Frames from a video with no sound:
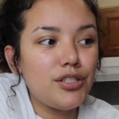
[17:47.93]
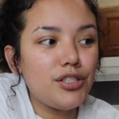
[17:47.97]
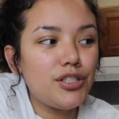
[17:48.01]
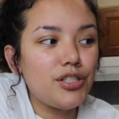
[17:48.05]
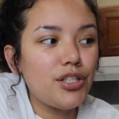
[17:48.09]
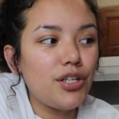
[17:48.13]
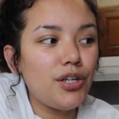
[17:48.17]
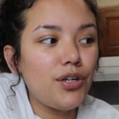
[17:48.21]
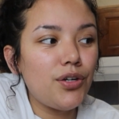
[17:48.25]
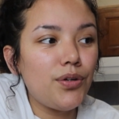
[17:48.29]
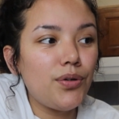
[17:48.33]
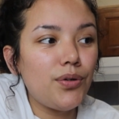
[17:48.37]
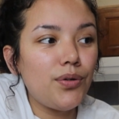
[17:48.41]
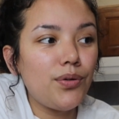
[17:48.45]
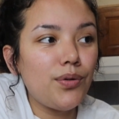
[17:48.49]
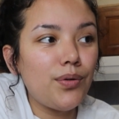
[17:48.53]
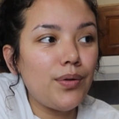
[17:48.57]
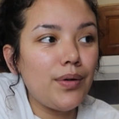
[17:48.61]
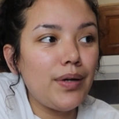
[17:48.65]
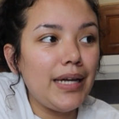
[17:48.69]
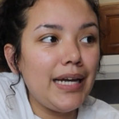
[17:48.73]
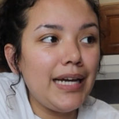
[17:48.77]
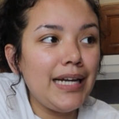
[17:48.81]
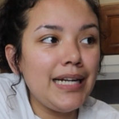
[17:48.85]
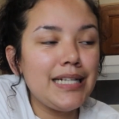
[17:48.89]
So
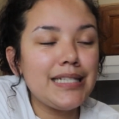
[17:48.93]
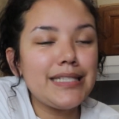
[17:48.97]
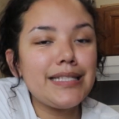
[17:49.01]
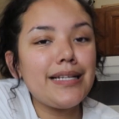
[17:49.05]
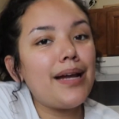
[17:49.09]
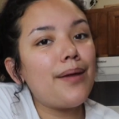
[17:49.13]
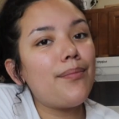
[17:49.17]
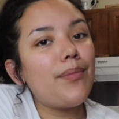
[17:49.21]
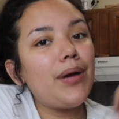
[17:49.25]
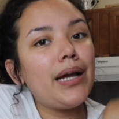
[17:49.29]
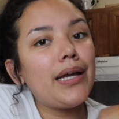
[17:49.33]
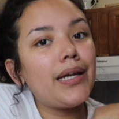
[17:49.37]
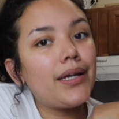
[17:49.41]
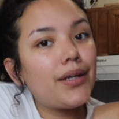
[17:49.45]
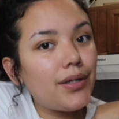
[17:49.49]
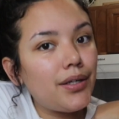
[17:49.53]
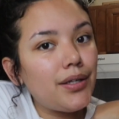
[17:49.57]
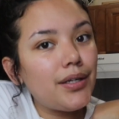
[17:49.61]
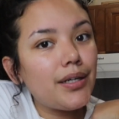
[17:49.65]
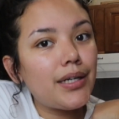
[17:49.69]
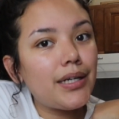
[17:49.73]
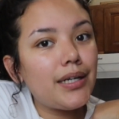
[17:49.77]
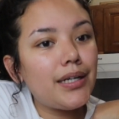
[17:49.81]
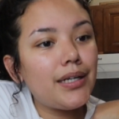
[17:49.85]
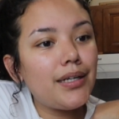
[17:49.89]
anytime I
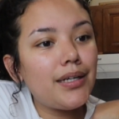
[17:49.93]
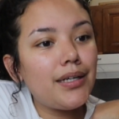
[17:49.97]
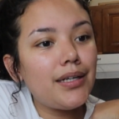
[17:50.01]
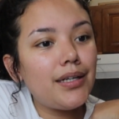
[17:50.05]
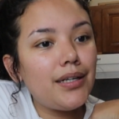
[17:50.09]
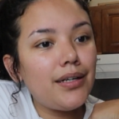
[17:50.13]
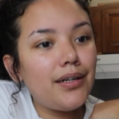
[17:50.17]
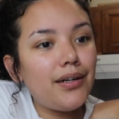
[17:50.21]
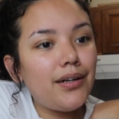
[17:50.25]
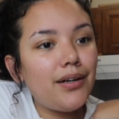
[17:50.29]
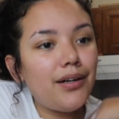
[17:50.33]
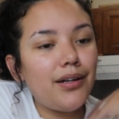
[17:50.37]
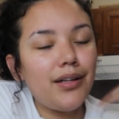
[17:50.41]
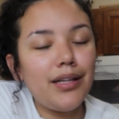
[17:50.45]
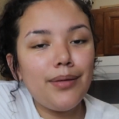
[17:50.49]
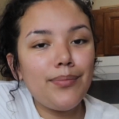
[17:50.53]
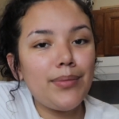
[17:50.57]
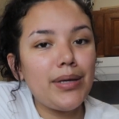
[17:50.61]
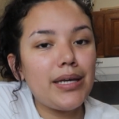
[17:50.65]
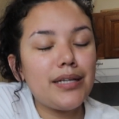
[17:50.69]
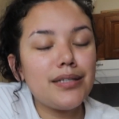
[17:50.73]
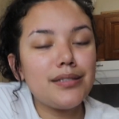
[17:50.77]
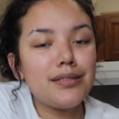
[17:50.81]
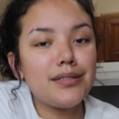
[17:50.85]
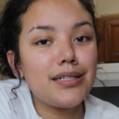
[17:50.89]
cook, all I
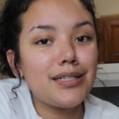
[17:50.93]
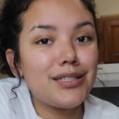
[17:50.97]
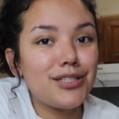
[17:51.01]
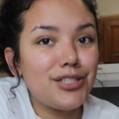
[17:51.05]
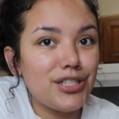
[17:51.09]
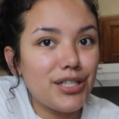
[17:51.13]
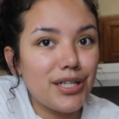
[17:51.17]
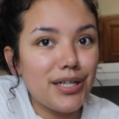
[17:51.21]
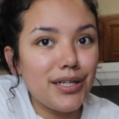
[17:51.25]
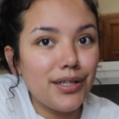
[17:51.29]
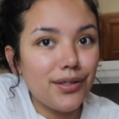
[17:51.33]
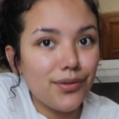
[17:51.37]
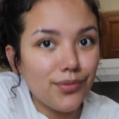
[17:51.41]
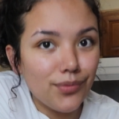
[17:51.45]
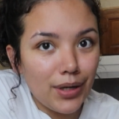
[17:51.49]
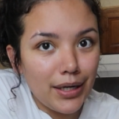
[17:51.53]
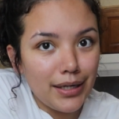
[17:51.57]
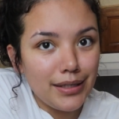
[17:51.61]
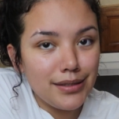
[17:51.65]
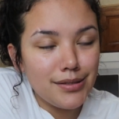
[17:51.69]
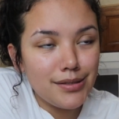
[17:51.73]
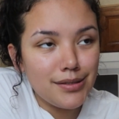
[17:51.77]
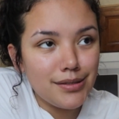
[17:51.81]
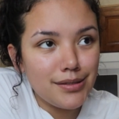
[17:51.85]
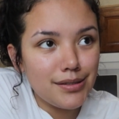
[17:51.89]
make is like chicken and
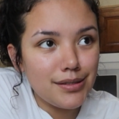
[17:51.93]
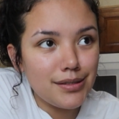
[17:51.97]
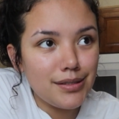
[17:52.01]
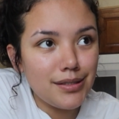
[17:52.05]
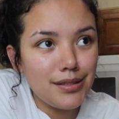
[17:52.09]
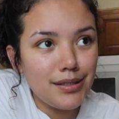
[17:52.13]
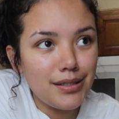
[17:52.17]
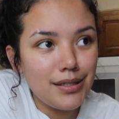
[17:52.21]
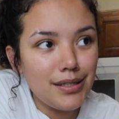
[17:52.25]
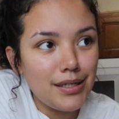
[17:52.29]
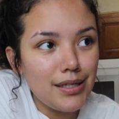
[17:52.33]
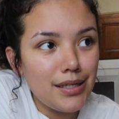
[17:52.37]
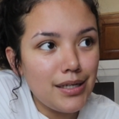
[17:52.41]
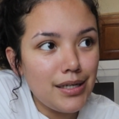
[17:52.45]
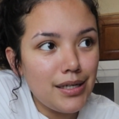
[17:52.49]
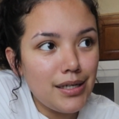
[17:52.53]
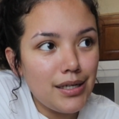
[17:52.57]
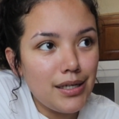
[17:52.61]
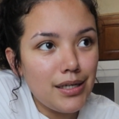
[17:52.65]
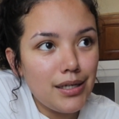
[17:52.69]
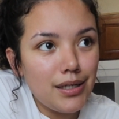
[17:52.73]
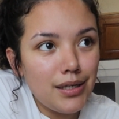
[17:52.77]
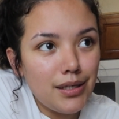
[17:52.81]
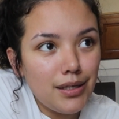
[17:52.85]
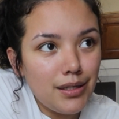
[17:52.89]
rice.
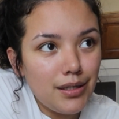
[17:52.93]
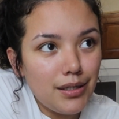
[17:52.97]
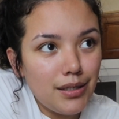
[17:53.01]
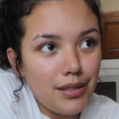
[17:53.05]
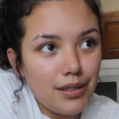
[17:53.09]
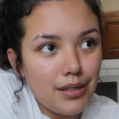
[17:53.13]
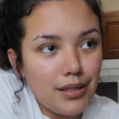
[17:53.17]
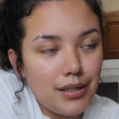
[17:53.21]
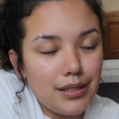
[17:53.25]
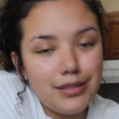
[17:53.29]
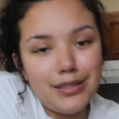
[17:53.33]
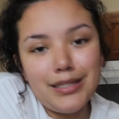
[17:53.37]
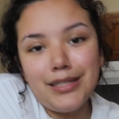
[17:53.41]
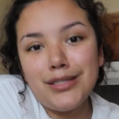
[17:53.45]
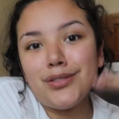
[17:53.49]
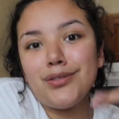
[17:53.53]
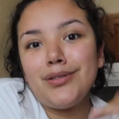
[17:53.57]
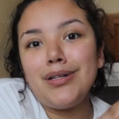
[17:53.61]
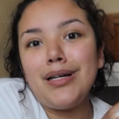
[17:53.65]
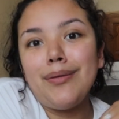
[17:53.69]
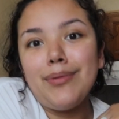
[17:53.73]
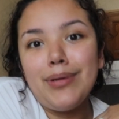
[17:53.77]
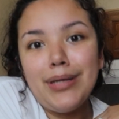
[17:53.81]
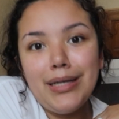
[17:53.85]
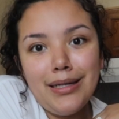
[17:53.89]
Because that's
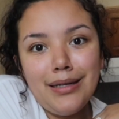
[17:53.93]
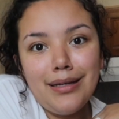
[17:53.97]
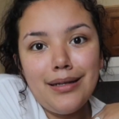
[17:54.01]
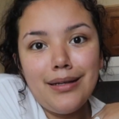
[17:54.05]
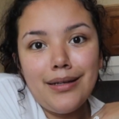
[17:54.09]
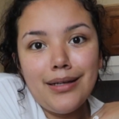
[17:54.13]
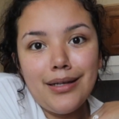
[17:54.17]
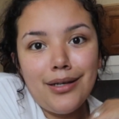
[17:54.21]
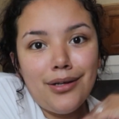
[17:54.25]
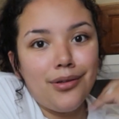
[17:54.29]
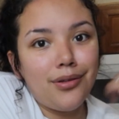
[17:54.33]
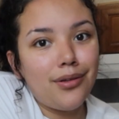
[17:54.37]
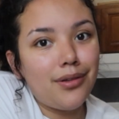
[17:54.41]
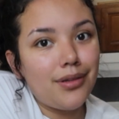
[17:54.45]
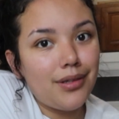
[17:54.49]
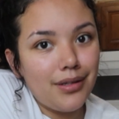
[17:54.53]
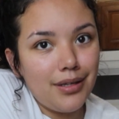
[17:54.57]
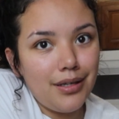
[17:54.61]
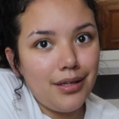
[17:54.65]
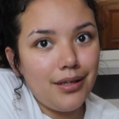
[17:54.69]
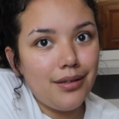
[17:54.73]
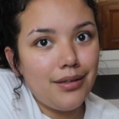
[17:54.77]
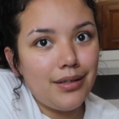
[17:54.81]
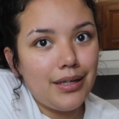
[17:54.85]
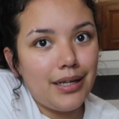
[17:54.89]
what I'm eating
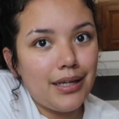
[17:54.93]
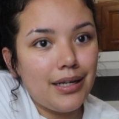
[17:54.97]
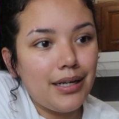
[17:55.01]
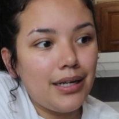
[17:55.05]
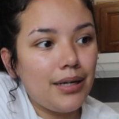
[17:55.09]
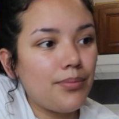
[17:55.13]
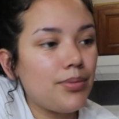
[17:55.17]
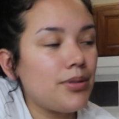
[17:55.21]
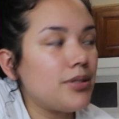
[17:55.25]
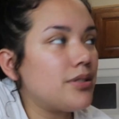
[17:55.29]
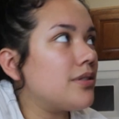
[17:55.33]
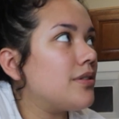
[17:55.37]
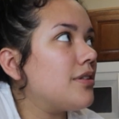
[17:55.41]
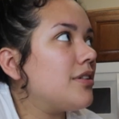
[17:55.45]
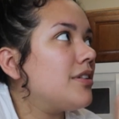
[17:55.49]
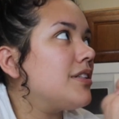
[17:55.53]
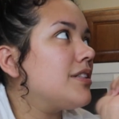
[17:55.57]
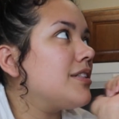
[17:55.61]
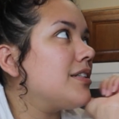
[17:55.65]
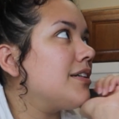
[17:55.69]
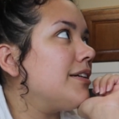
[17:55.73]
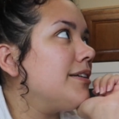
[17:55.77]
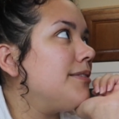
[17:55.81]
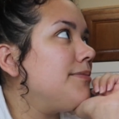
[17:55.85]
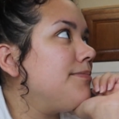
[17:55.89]
healthy 99% of
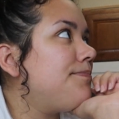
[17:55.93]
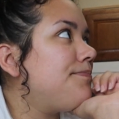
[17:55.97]
the time.